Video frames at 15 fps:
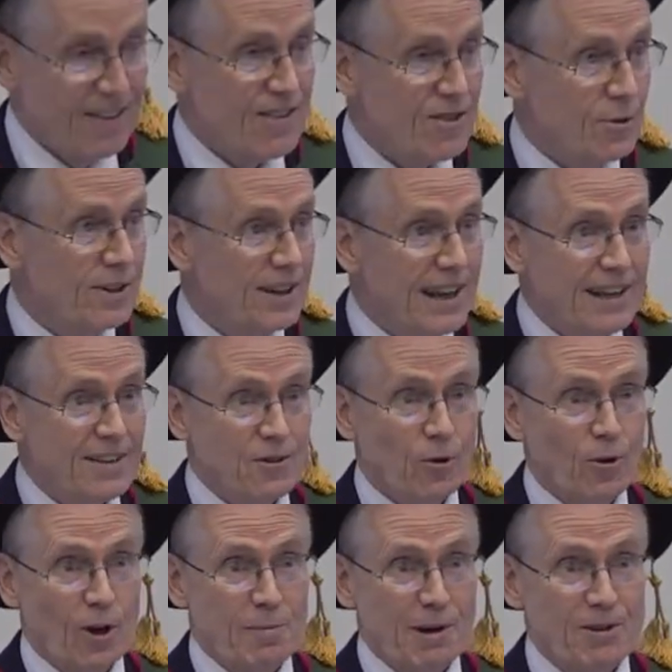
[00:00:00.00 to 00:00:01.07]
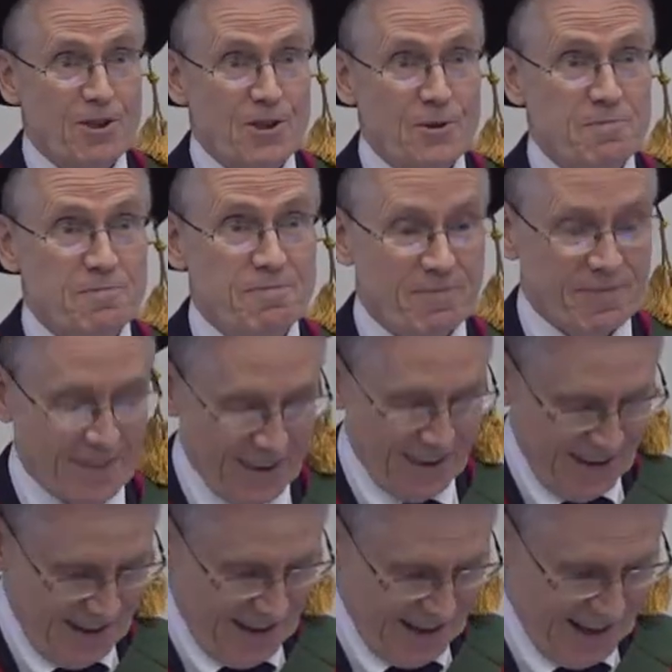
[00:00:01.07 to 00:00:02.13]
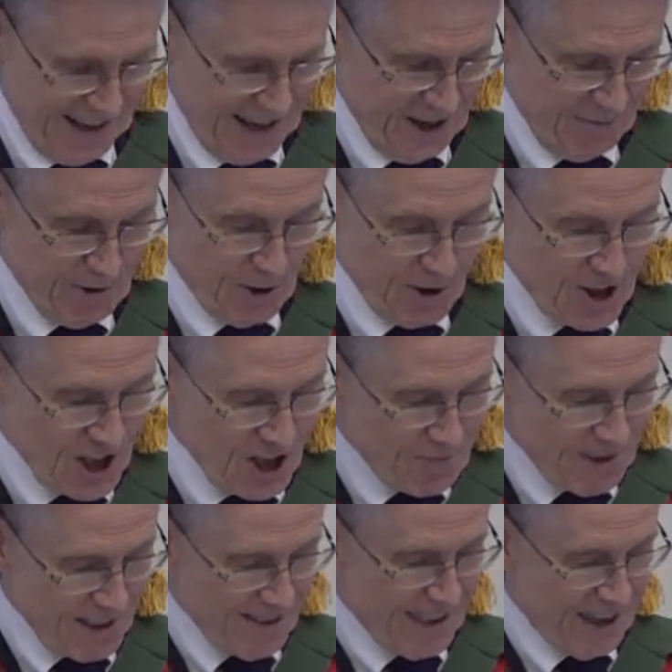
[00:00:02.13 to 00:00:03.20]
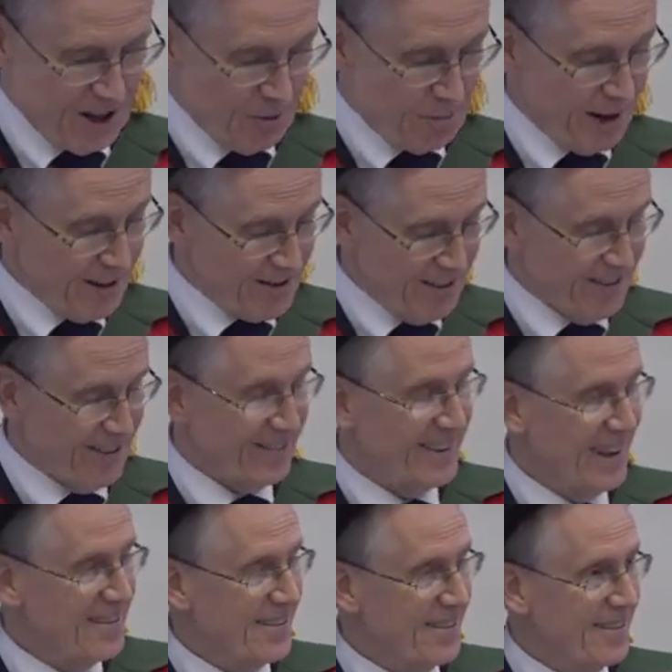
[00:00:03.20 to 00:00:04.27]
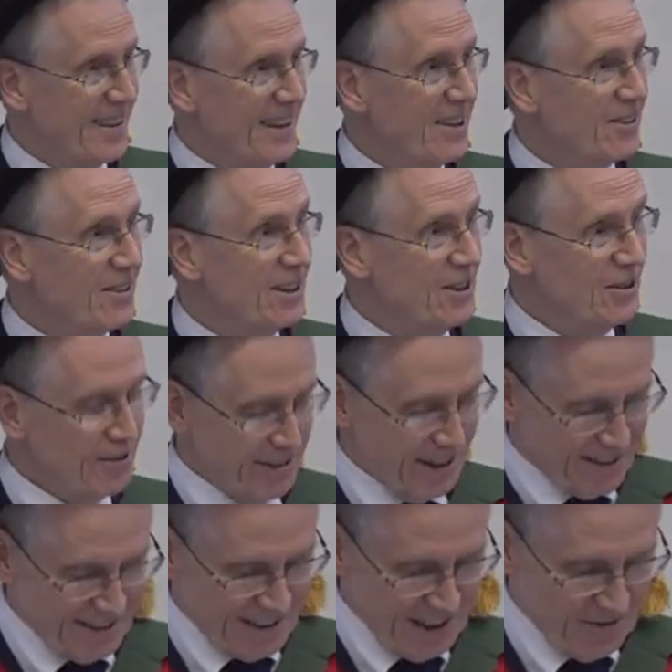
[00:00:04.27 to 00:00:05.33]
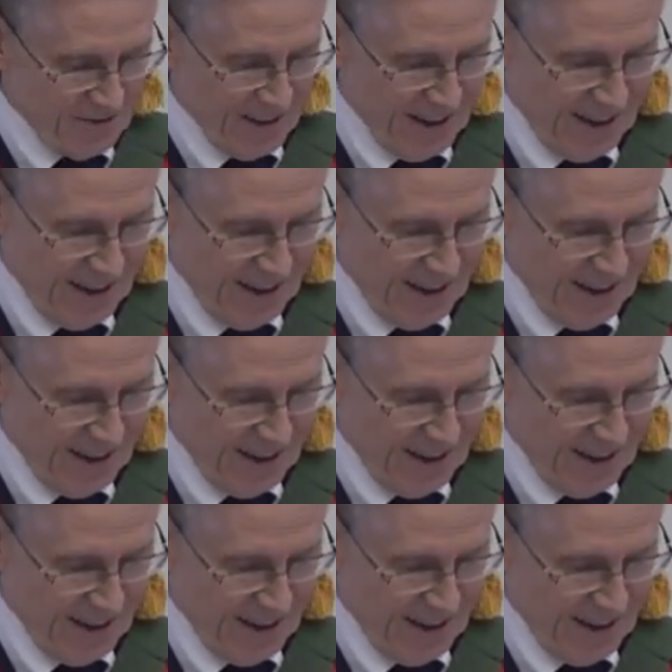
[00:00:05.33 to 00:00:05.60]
So today is all about you, um, your achievements and your personal successes here at the university.